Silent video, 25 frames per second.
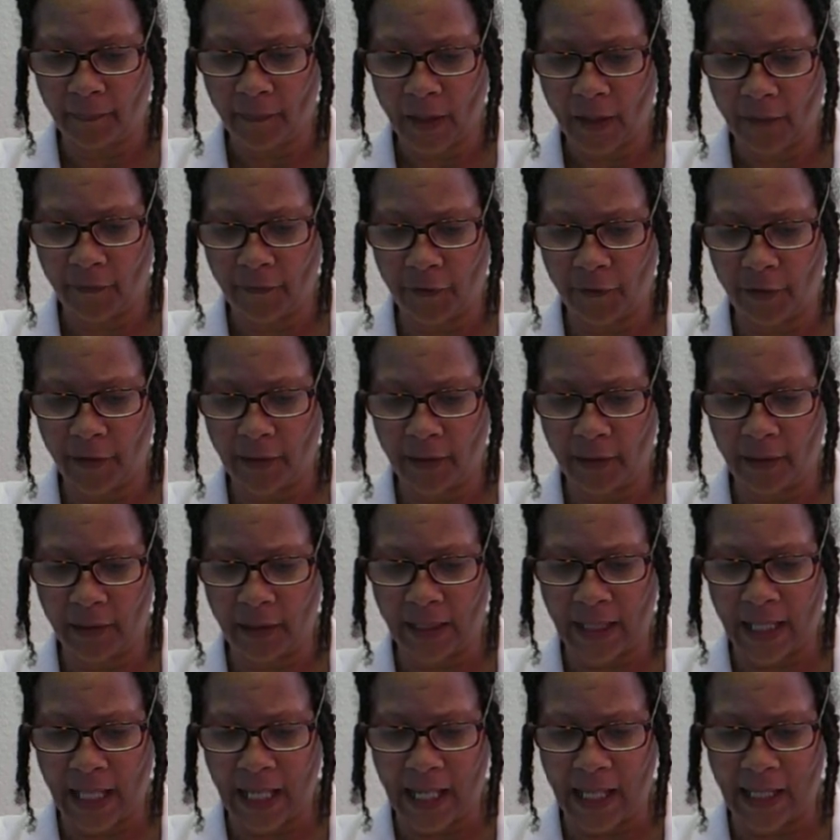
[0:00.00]
for their
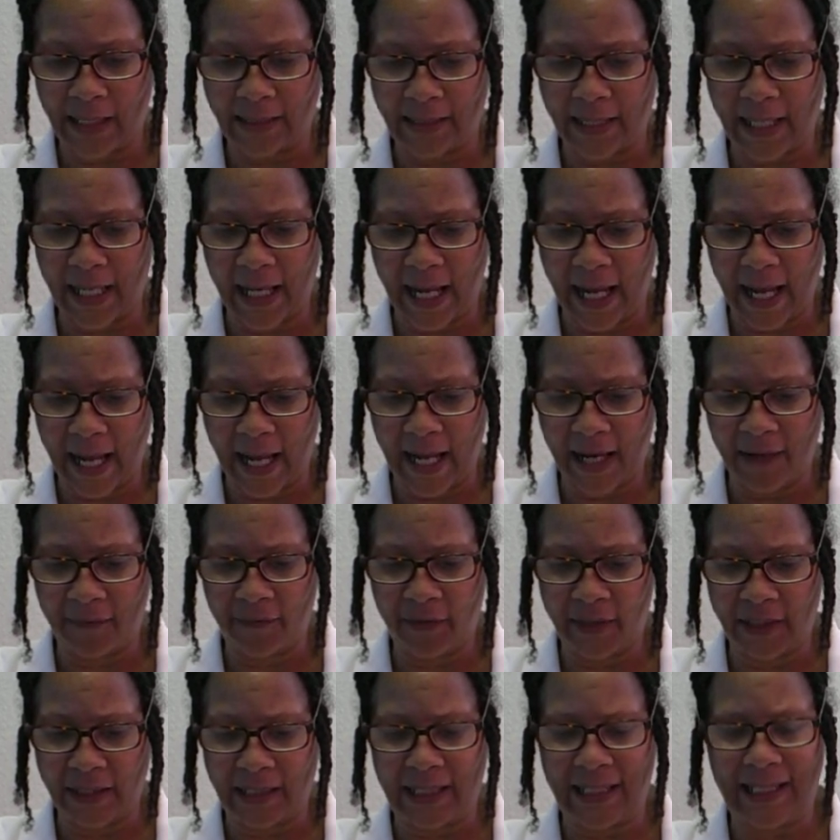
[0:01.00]
gods every
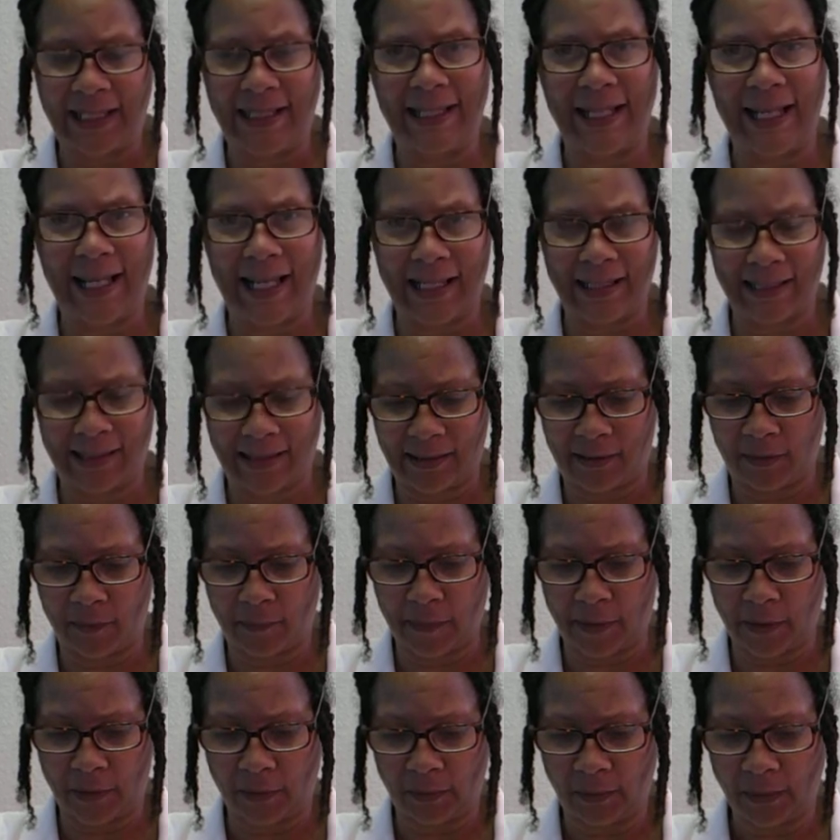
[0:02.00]

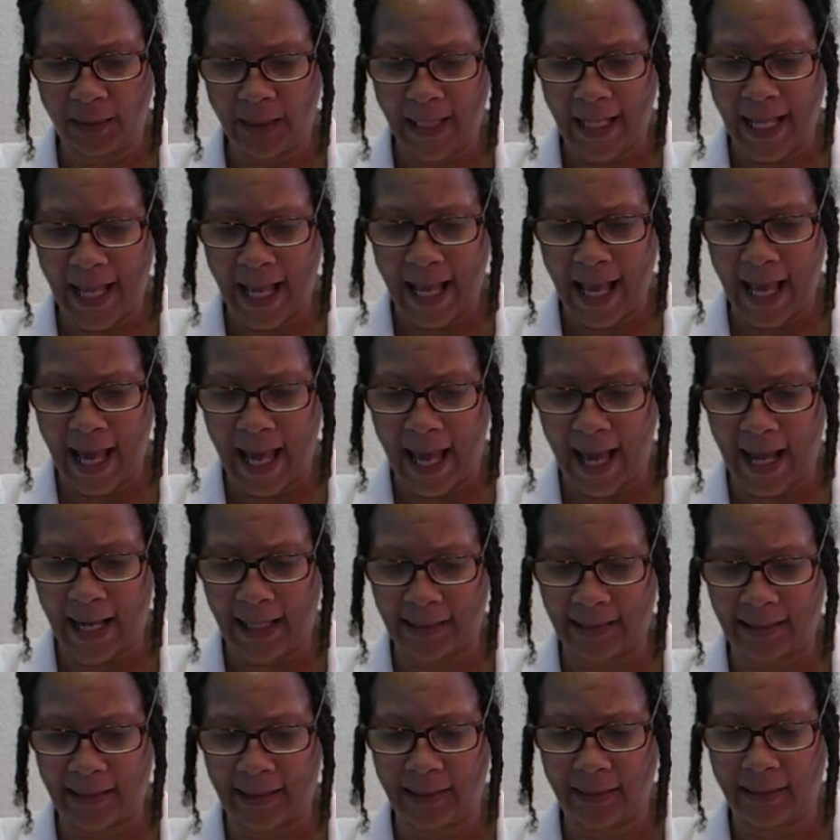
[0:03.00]
detestable
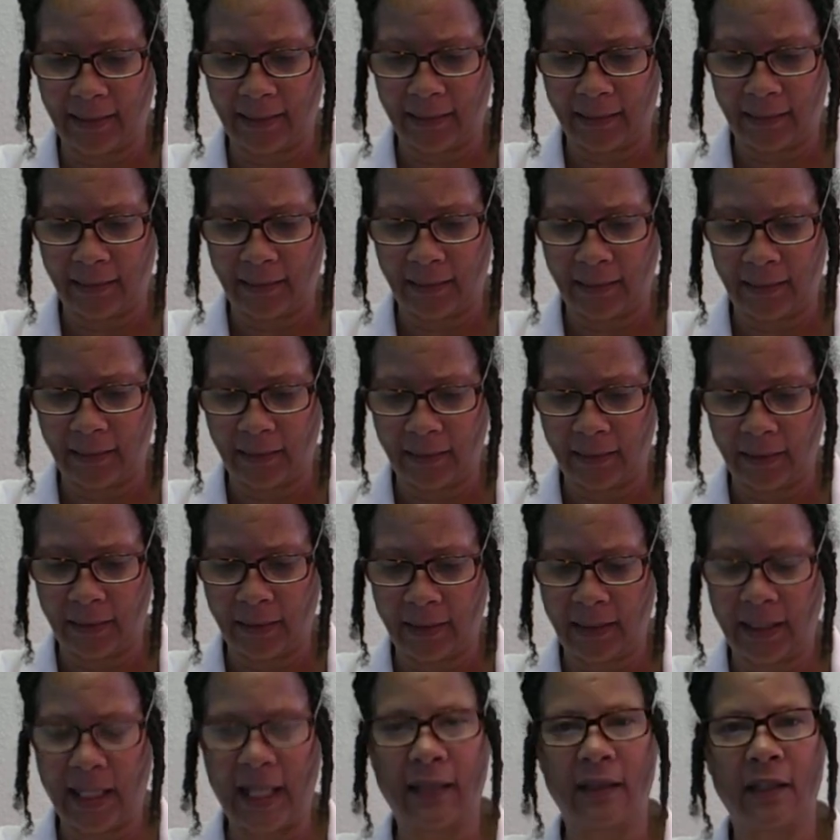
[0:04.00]
act
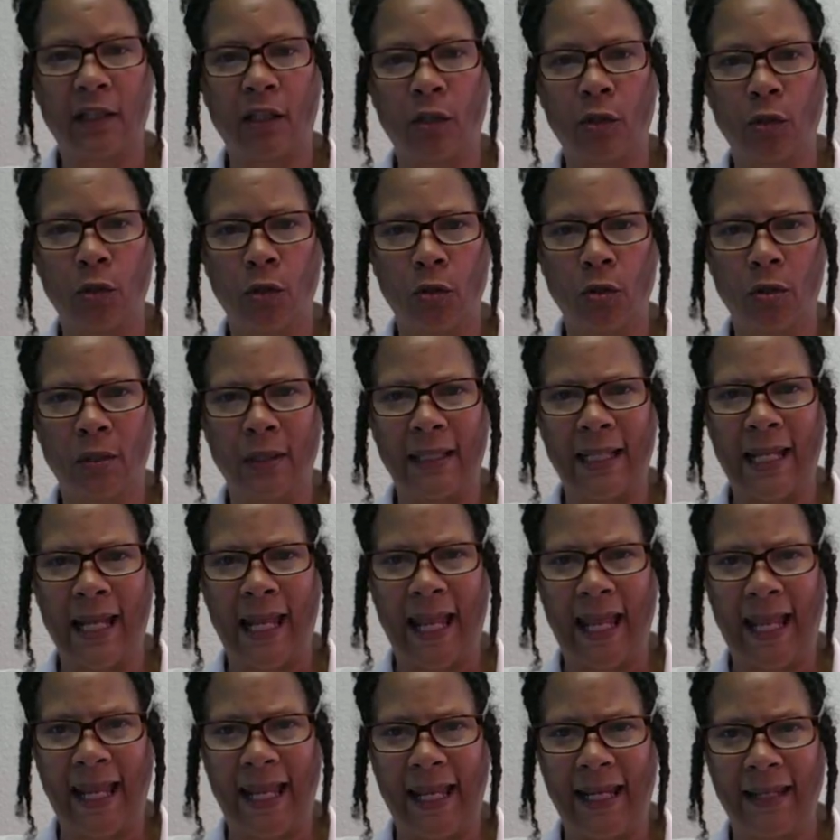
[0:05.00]
that the Lord
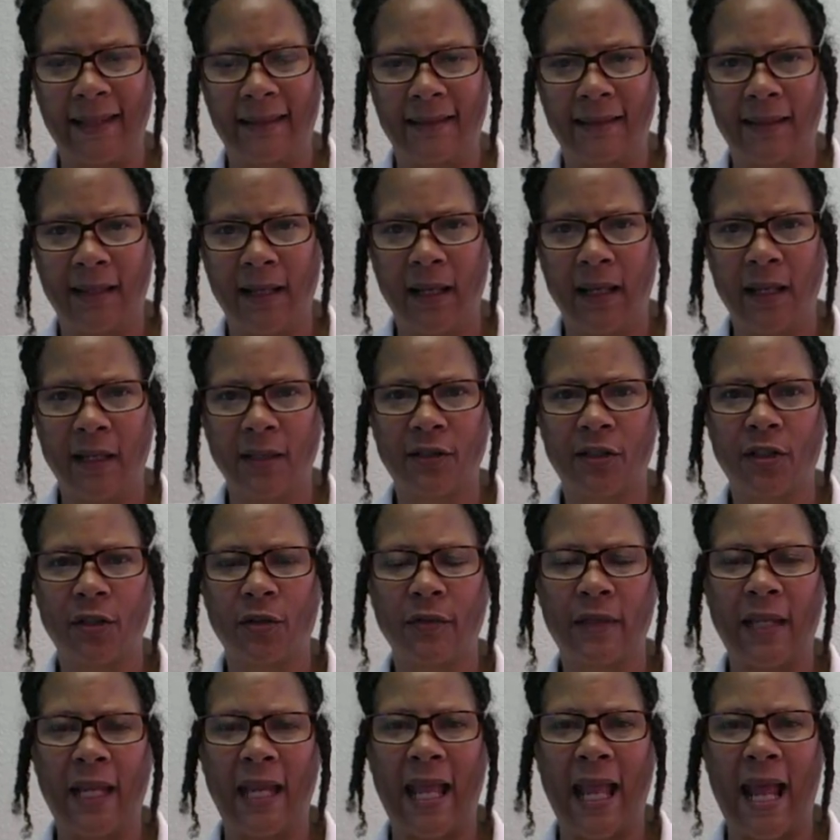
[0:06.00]
hates. So
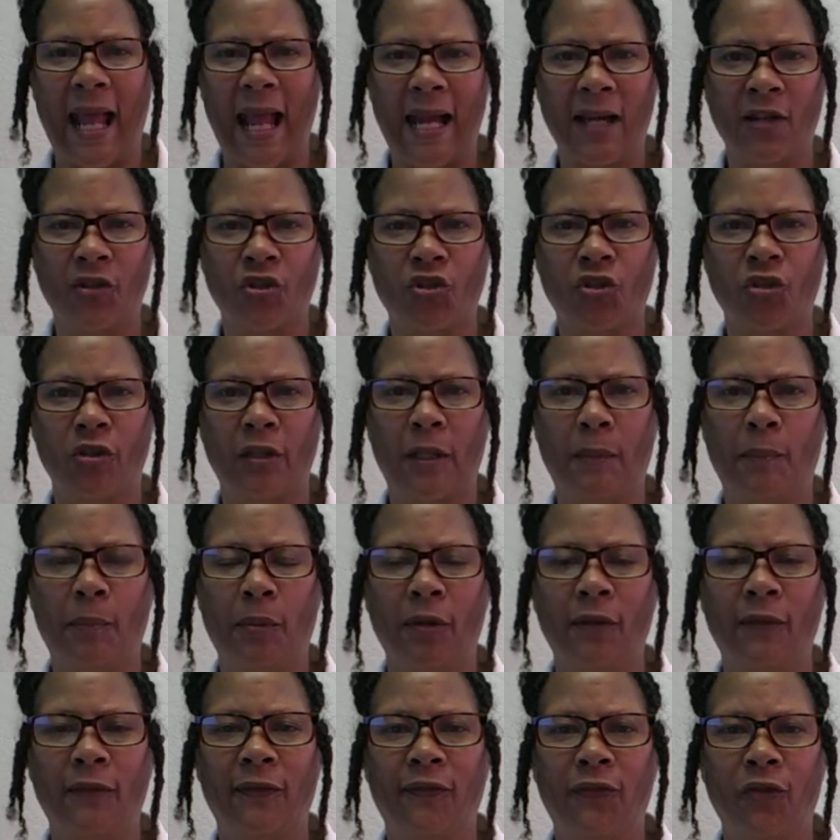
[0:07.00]
they actually
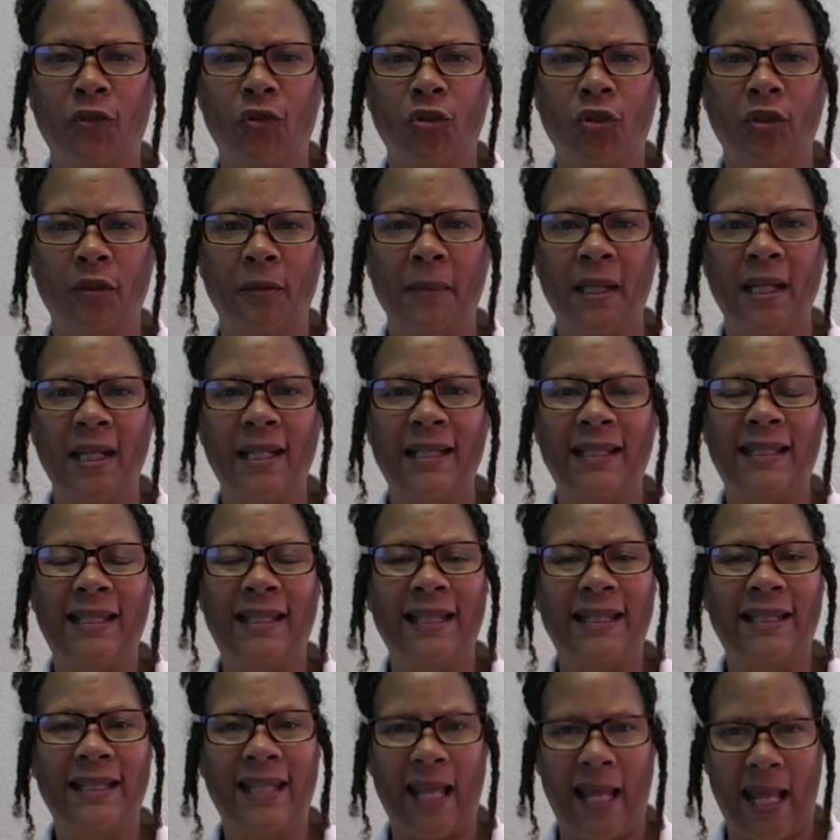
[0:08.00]
perform
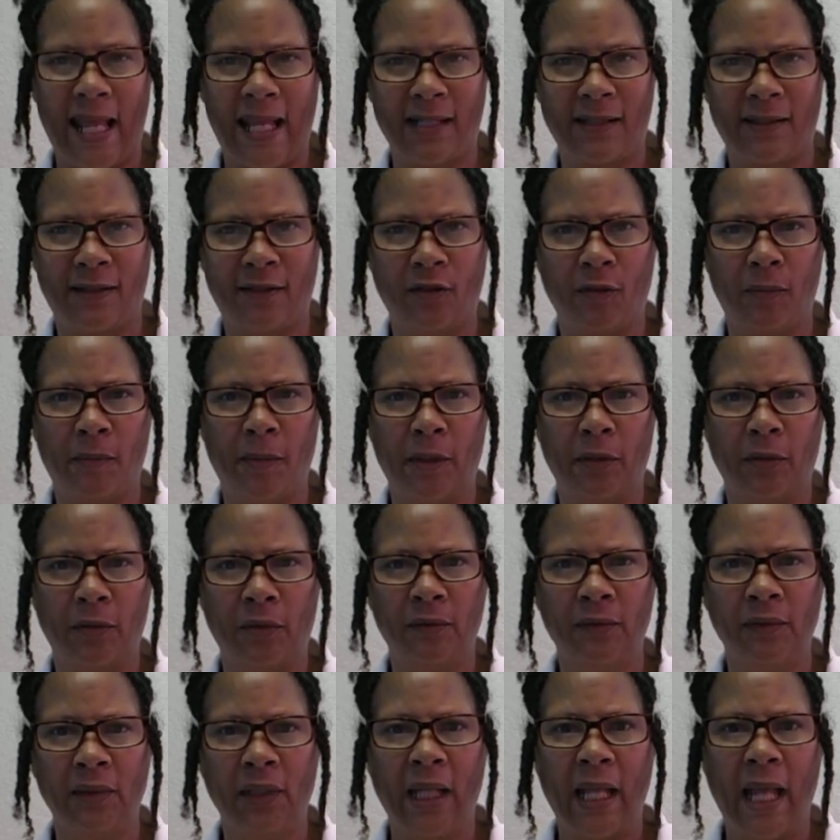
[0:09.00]
detestable,
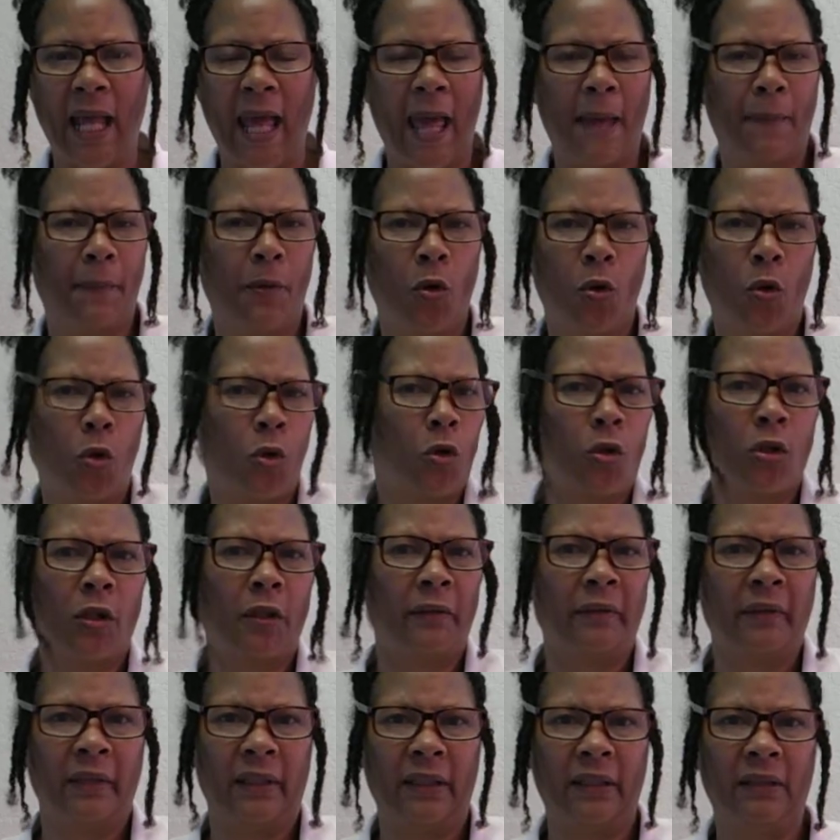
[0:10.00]

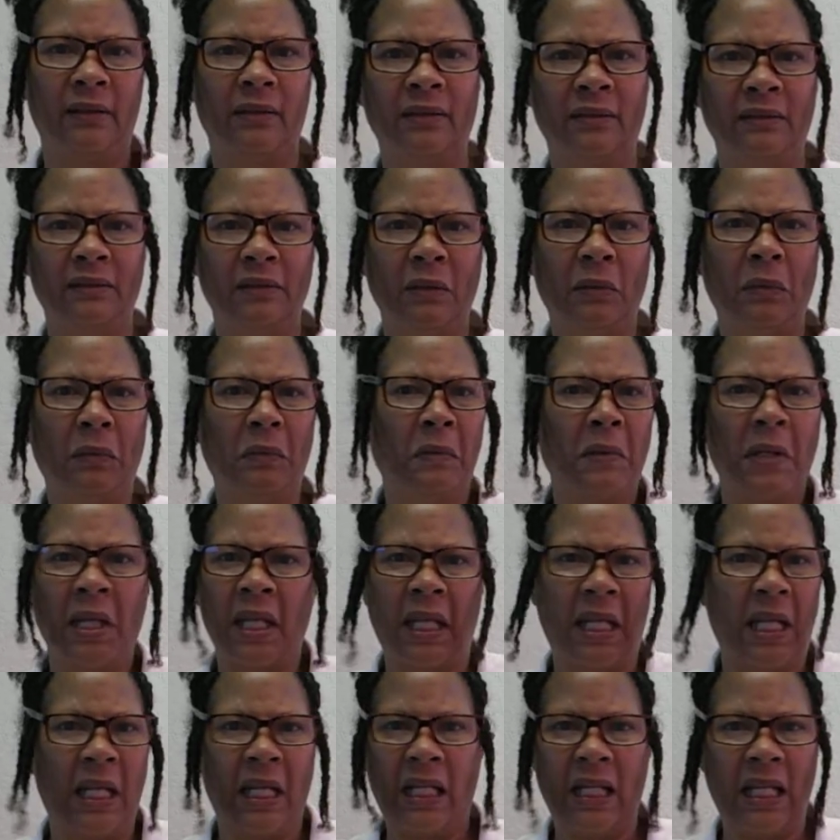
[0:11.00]
abhorrent,
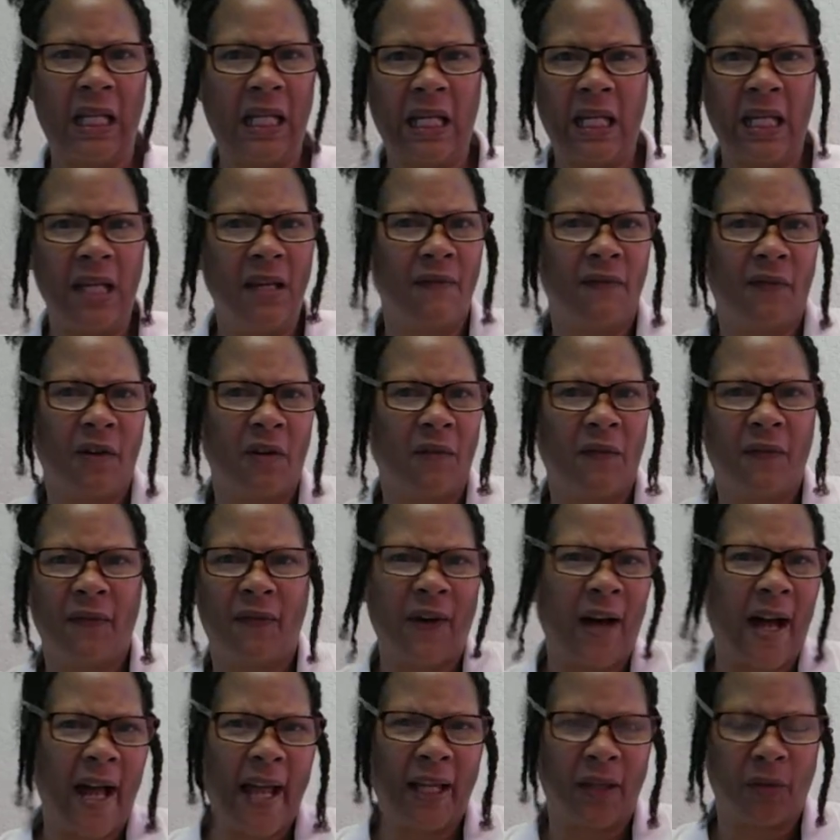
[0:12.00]
wicked, evil,
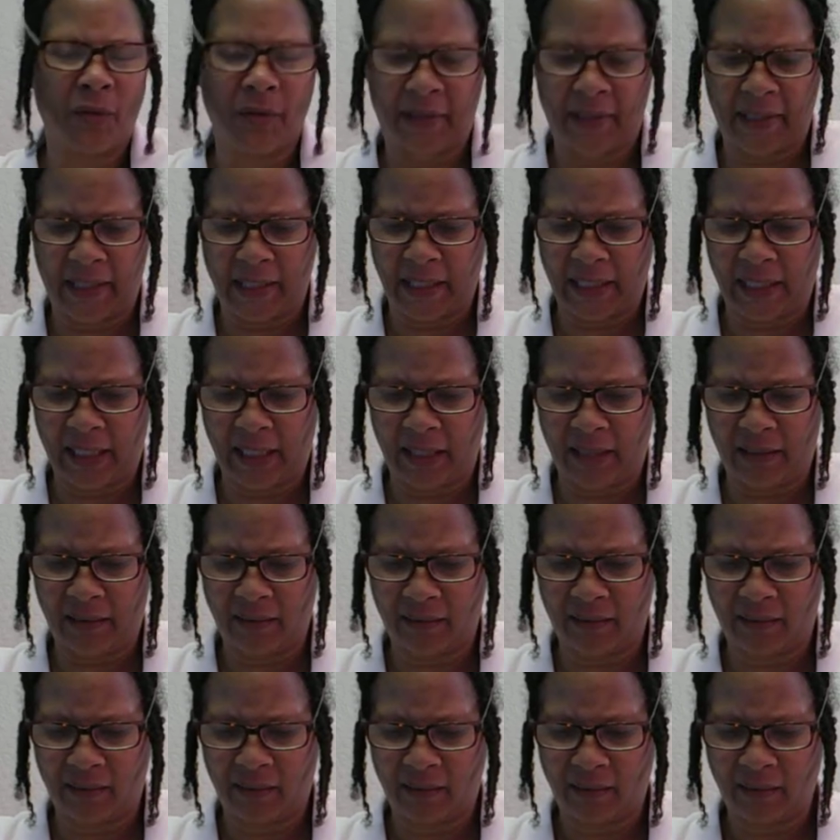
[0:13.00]
vile things